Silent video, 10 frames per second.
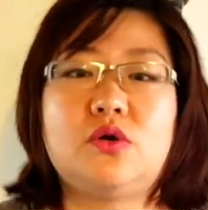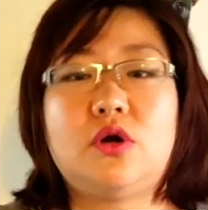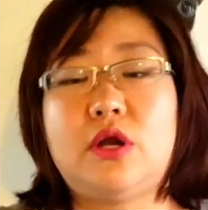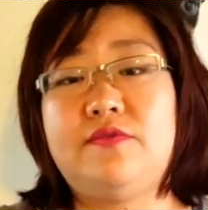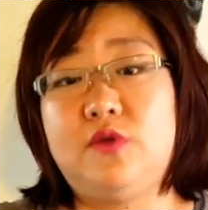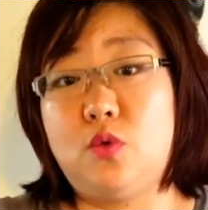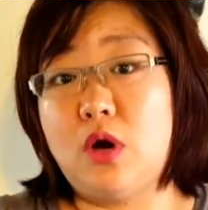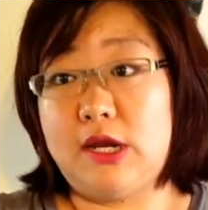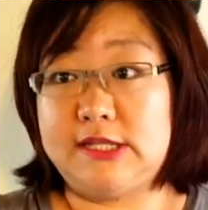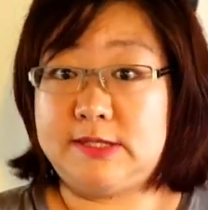or if you
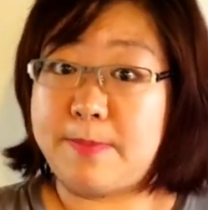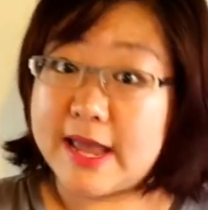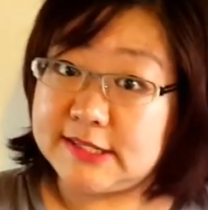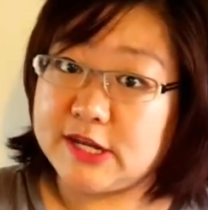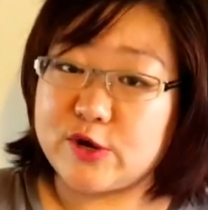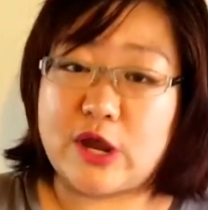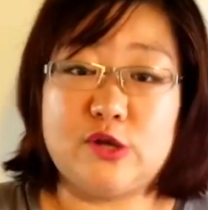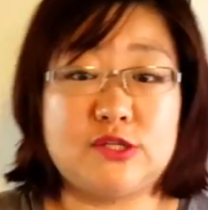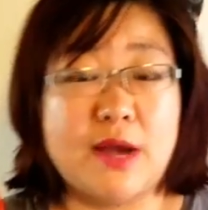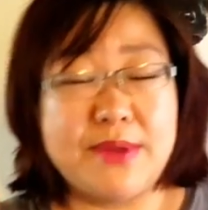want it spicier, you can
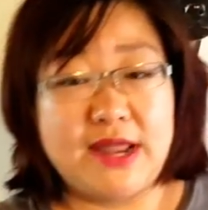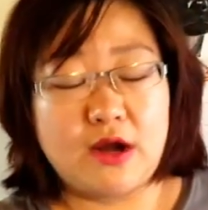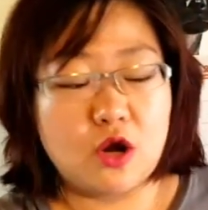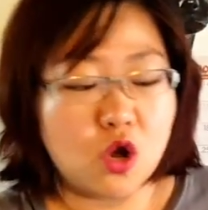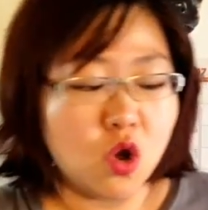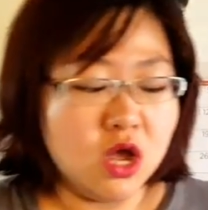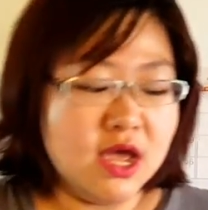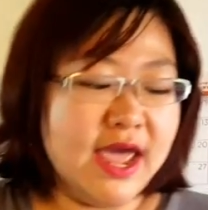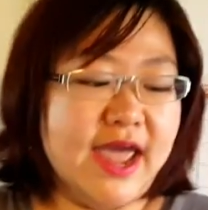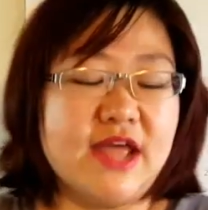use habanero,
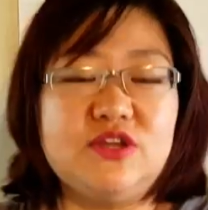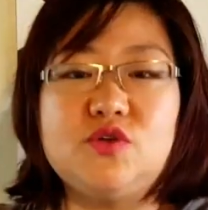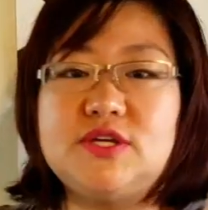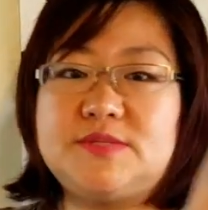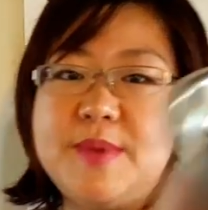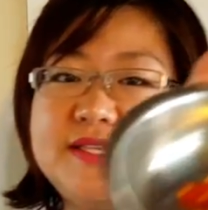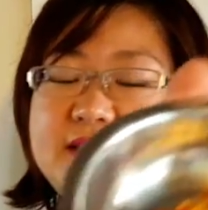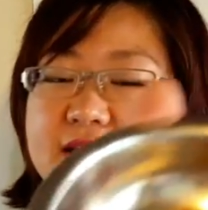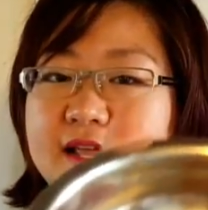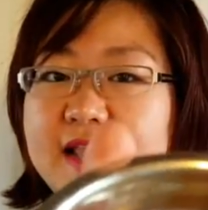and you just
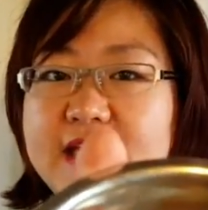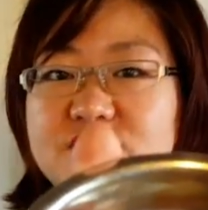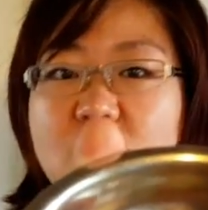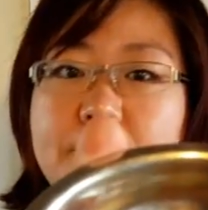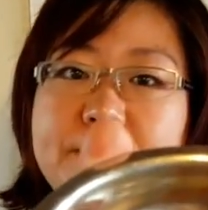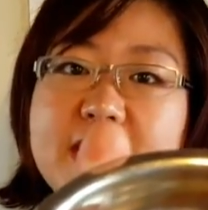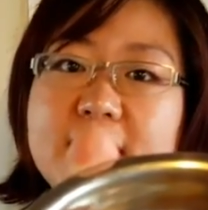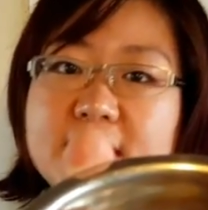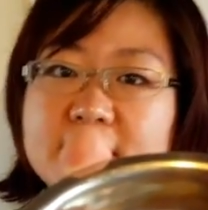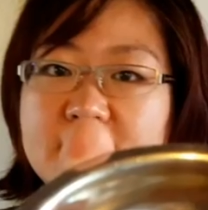basically like chop
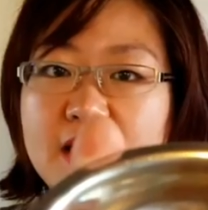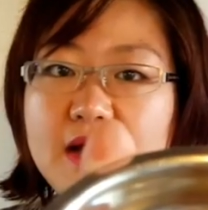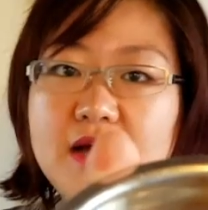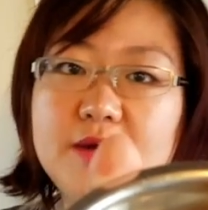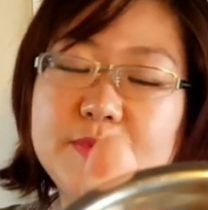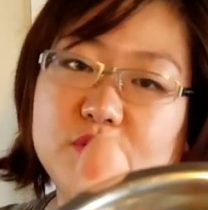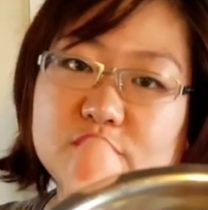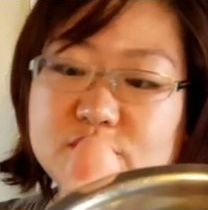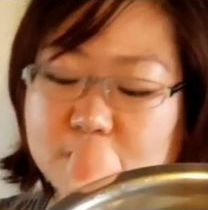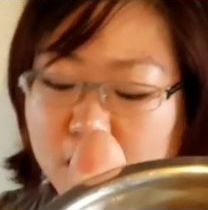it, you know,
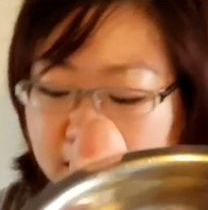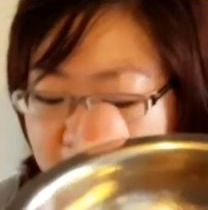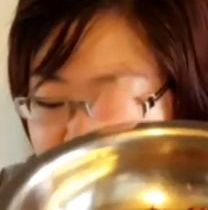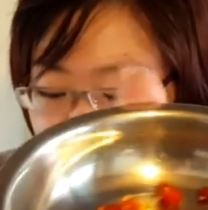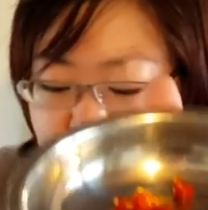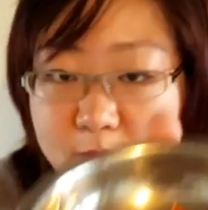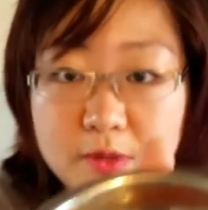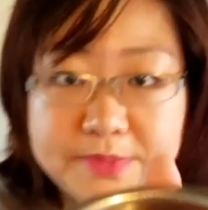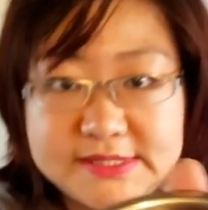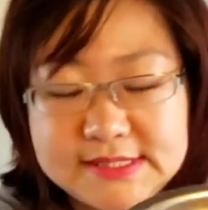two
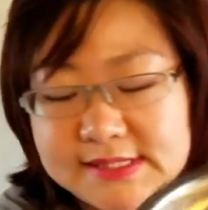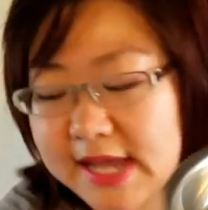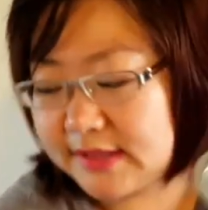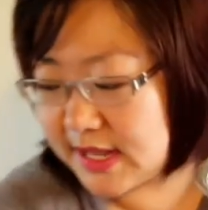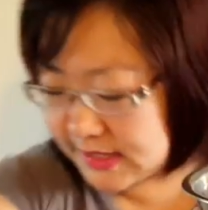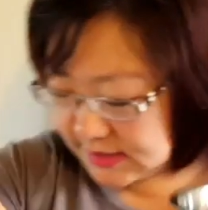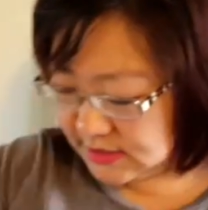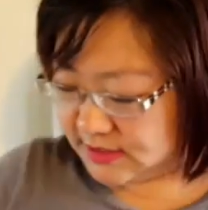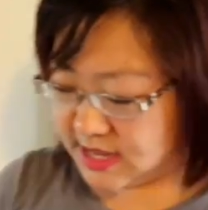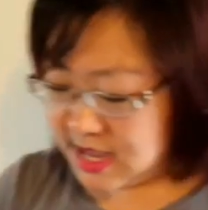small pieces like this.
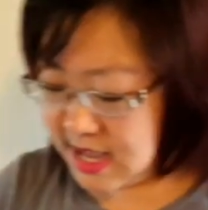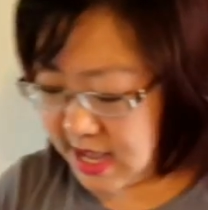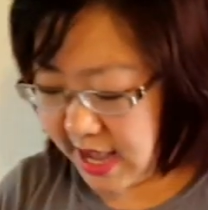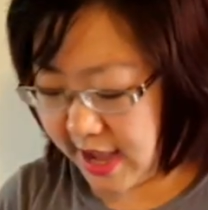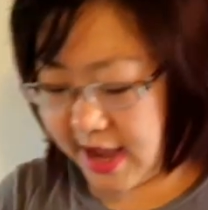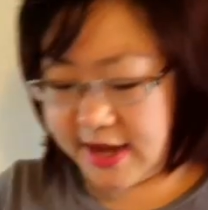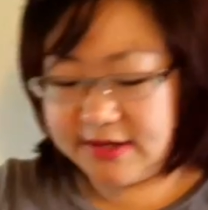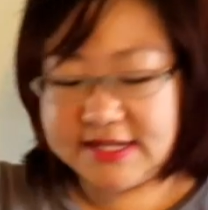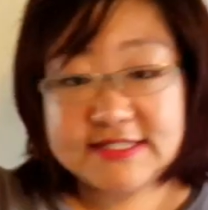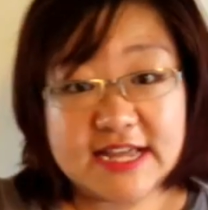
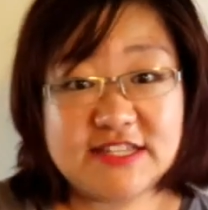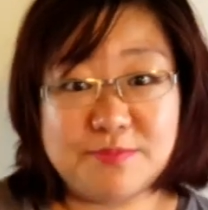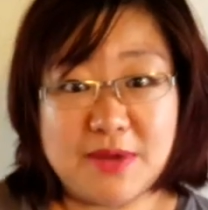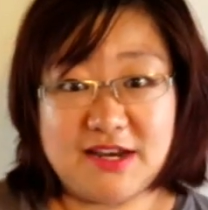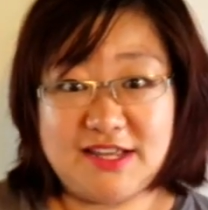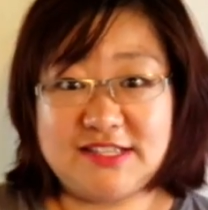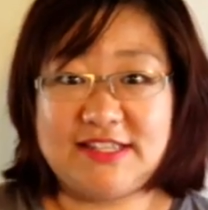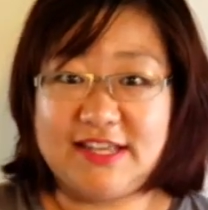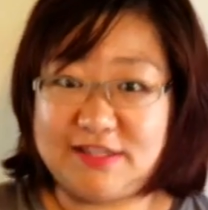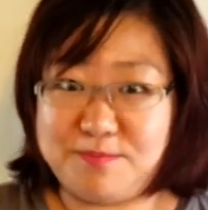And this ketchup manis
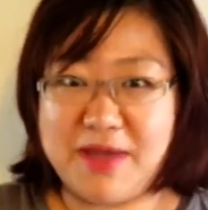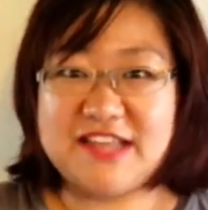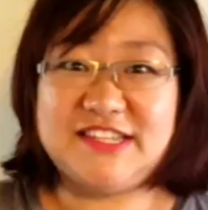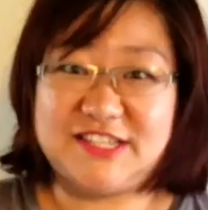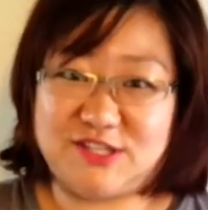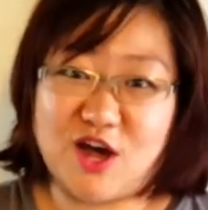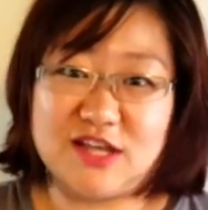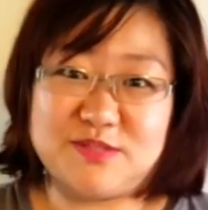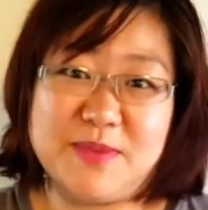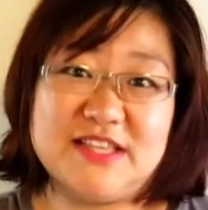is a magic
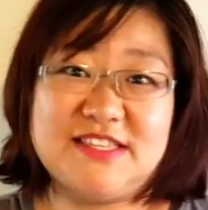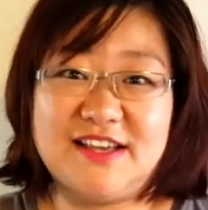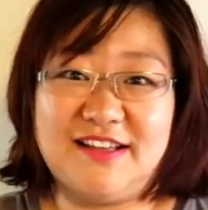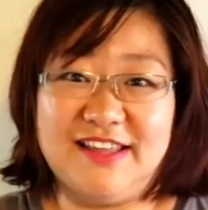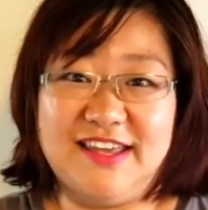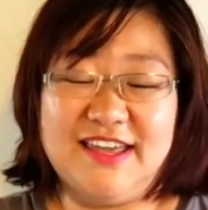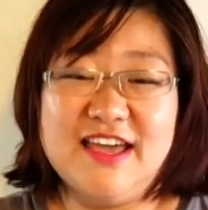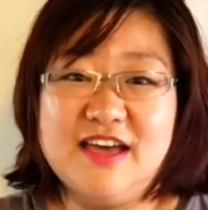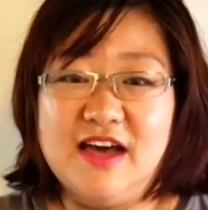sauce. Basically,